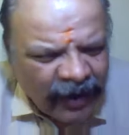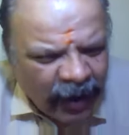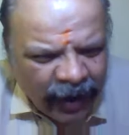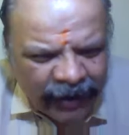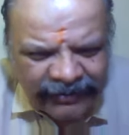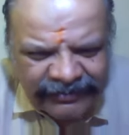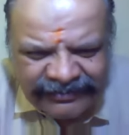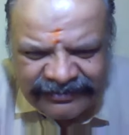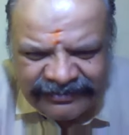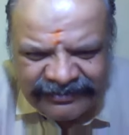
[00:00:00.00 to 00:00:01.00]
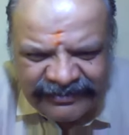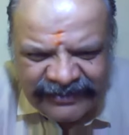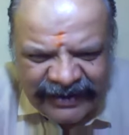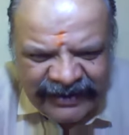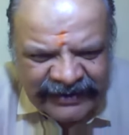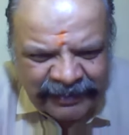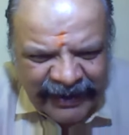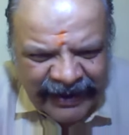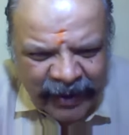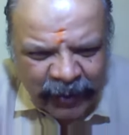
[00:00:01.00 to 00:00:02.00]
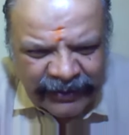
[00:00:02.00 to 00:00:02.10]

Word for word: Or it is spread out.